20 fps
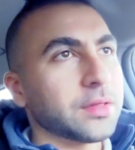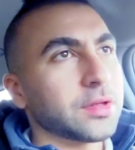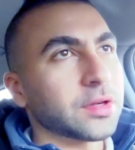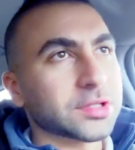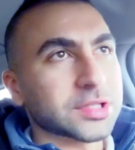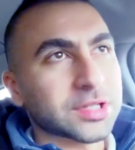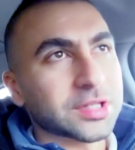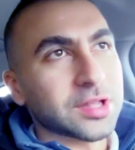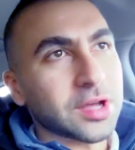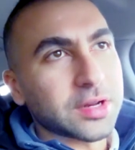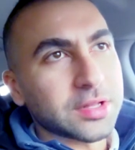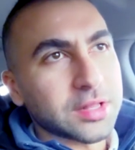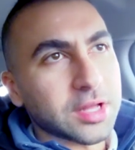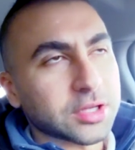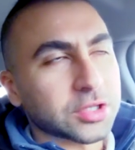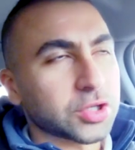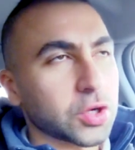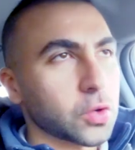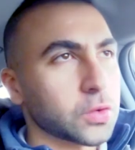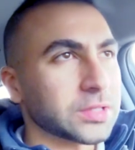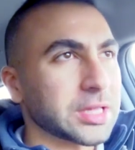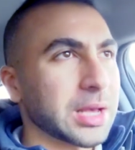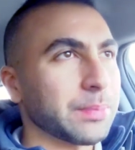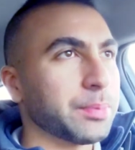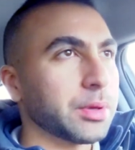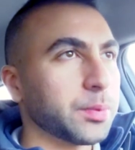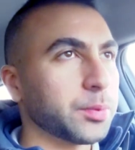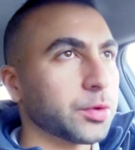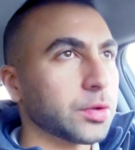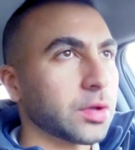There's a study that shows
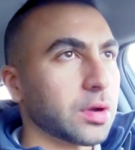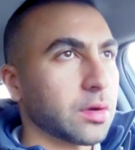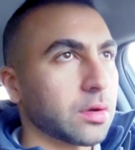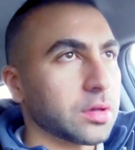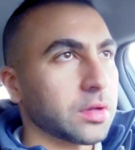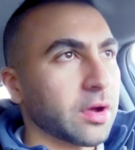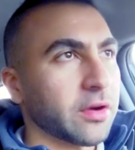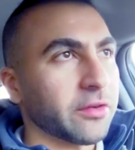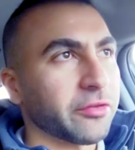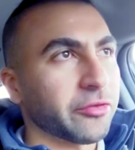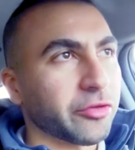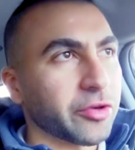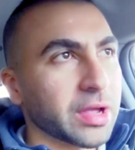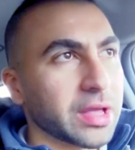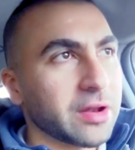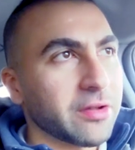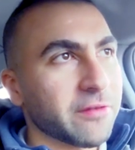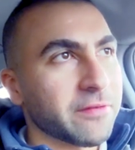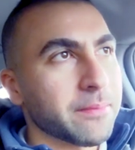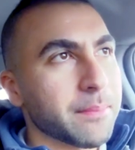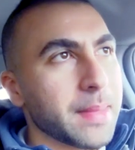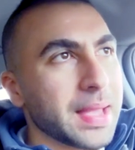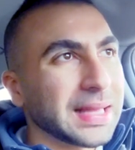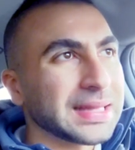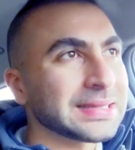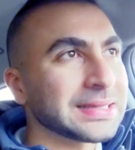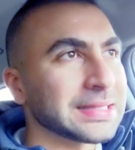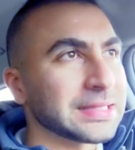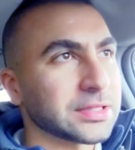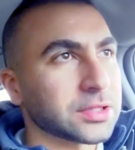that people are afraid of
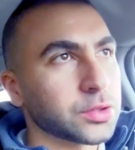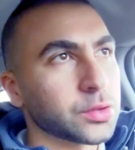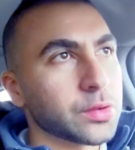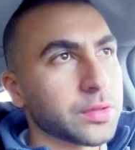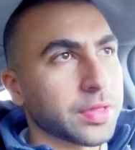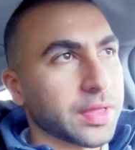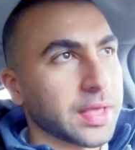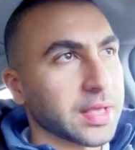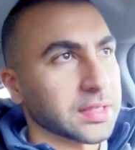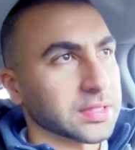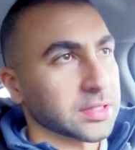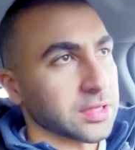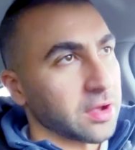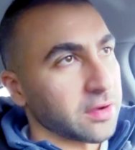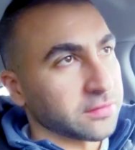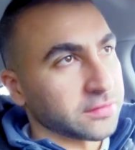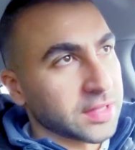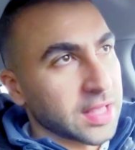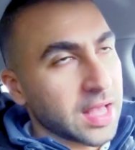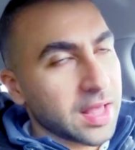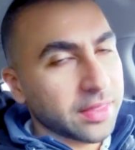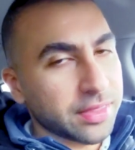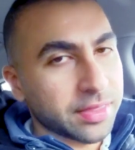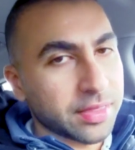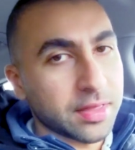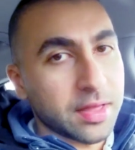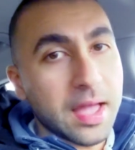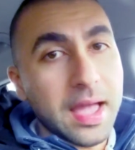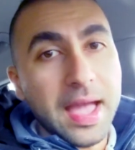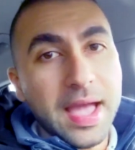mainly two things, of death
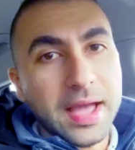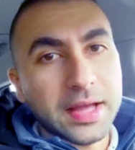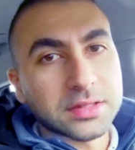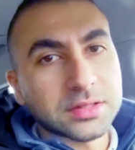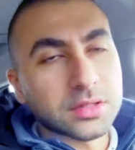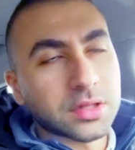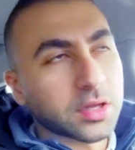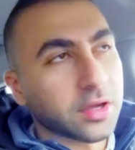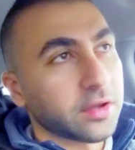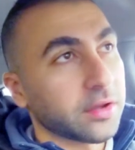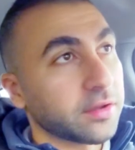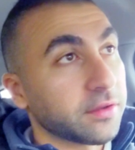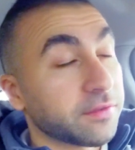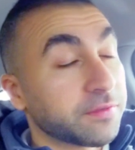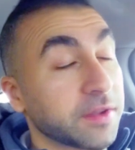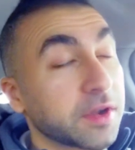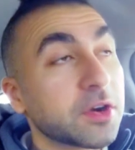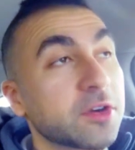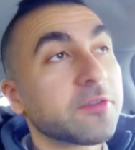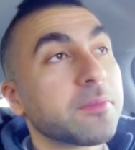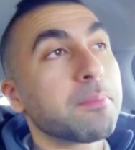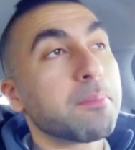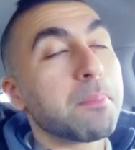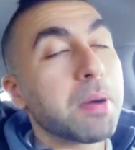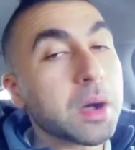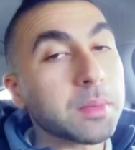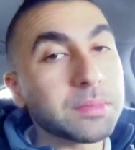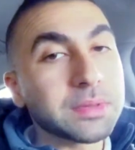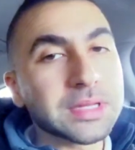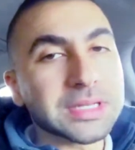and fear of
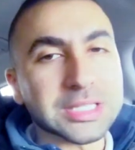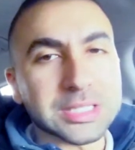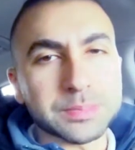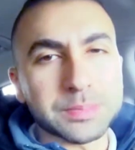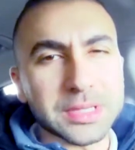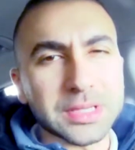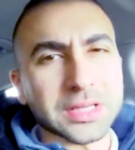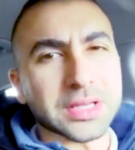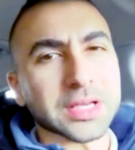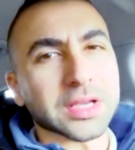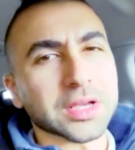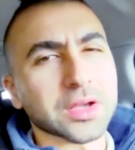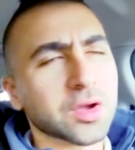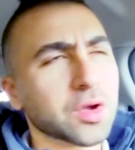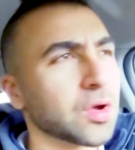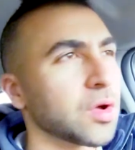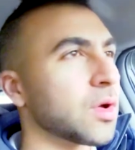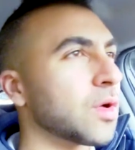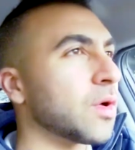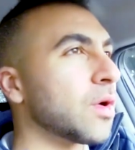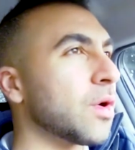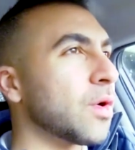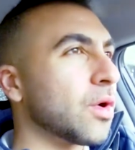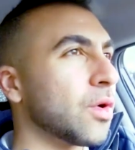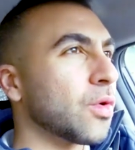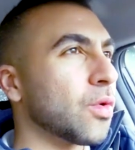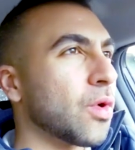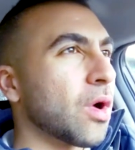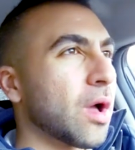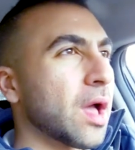public speaking.
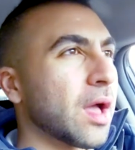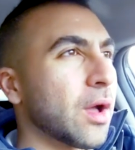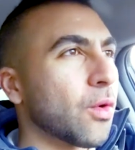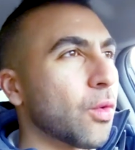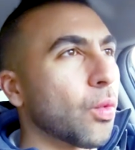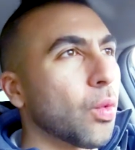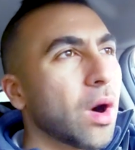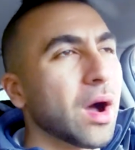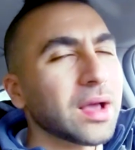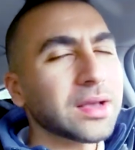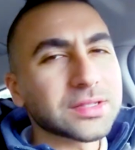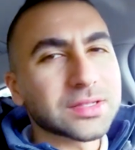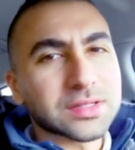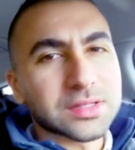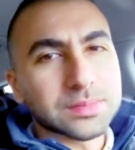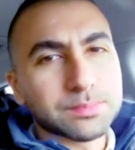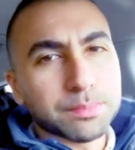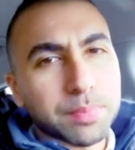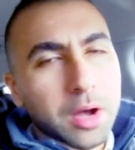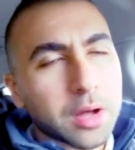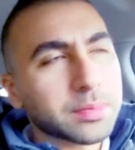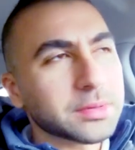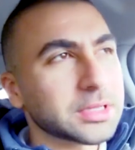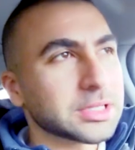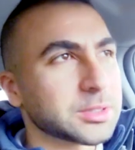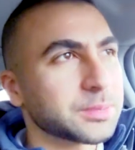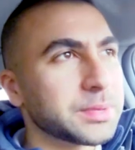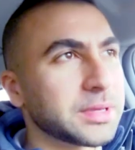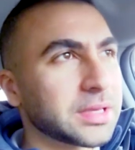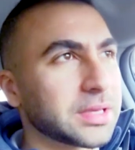Why is
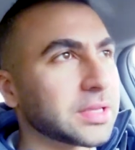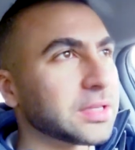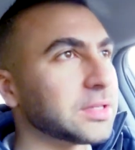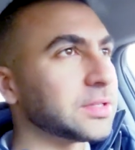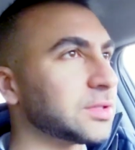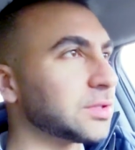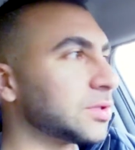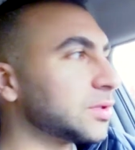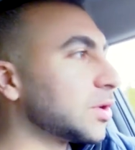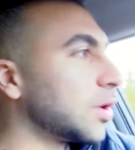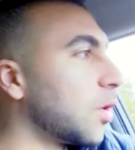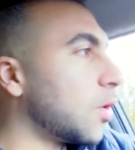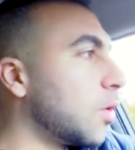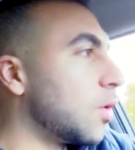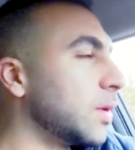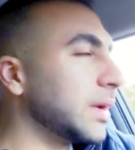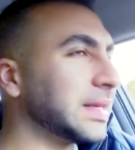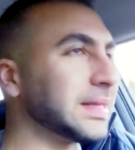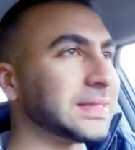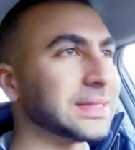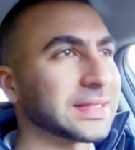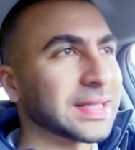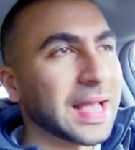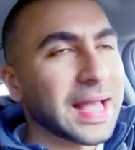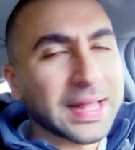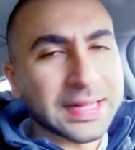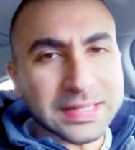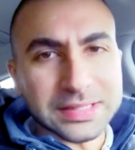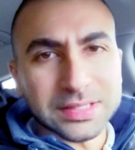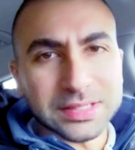public speaking so
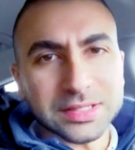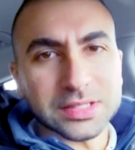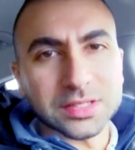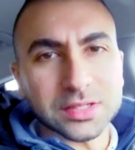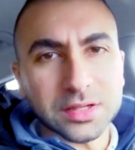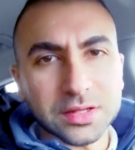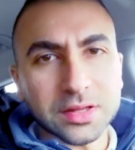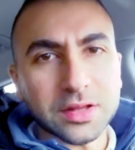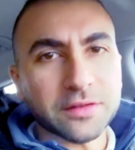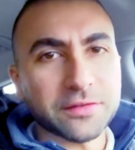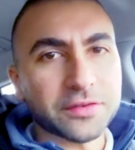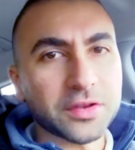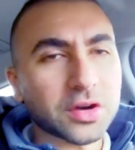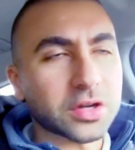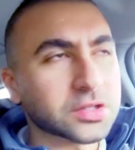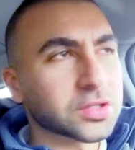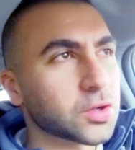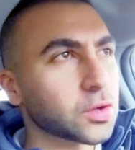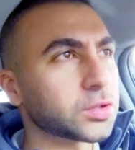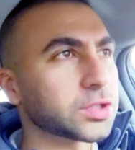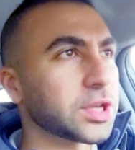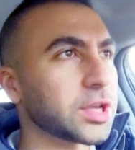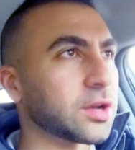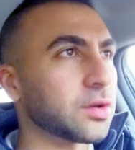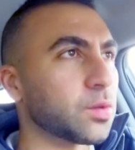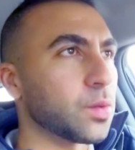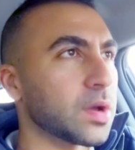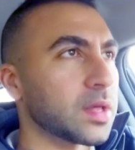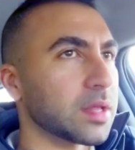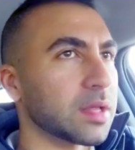intense, the fear
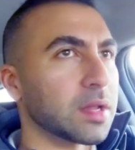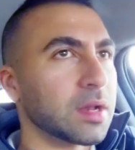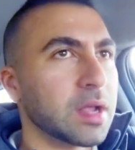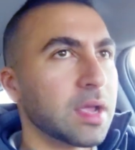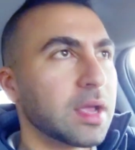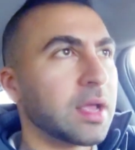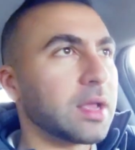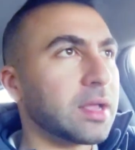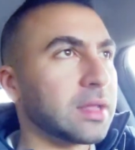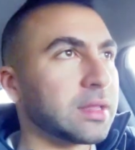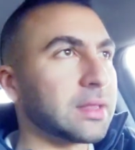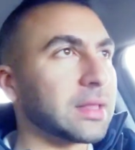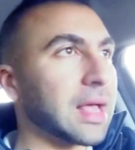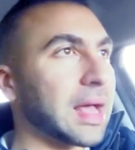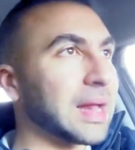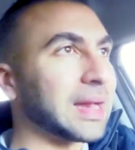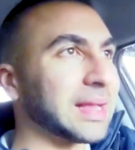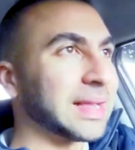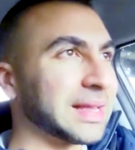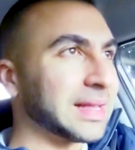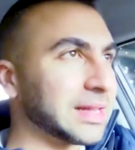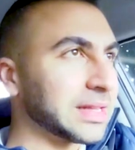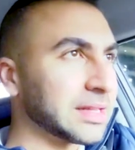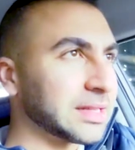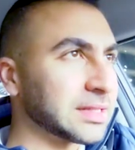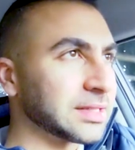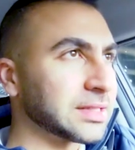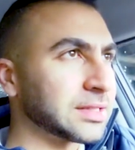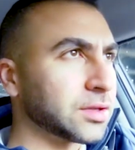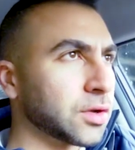associated with it, that it
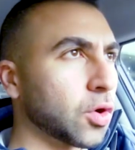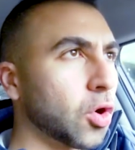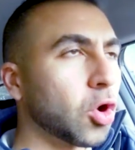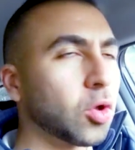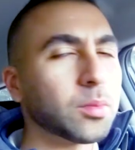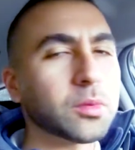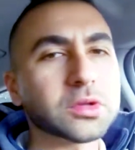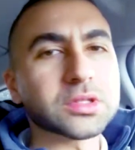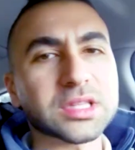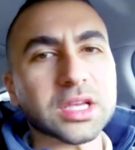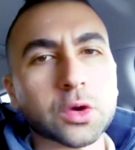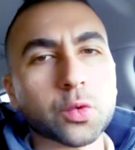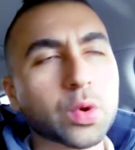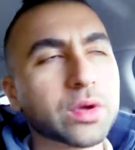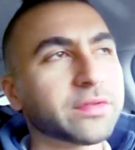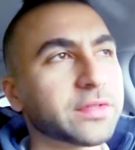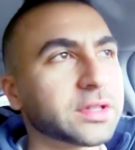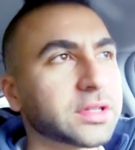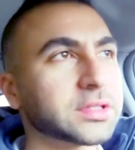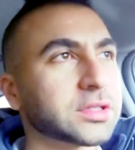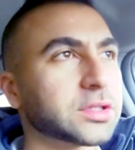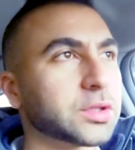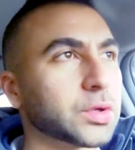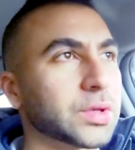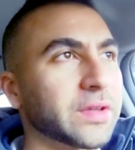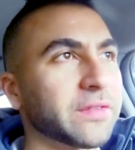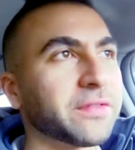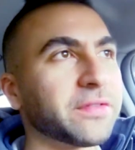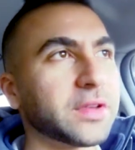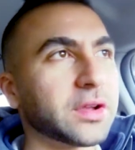is almost equivalent
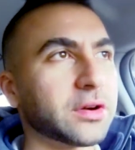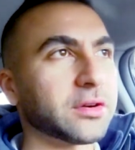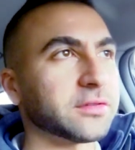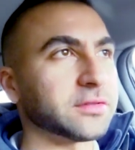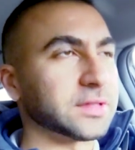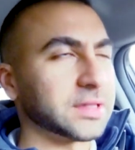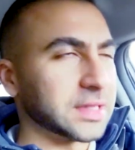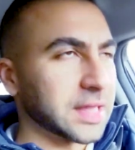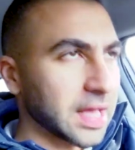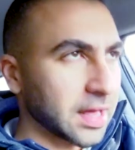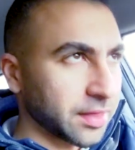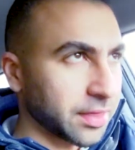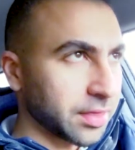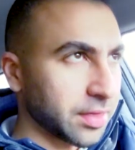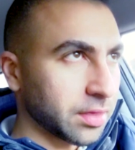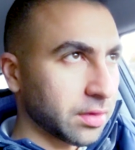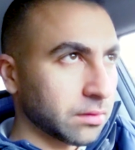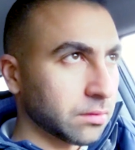to the fear of death?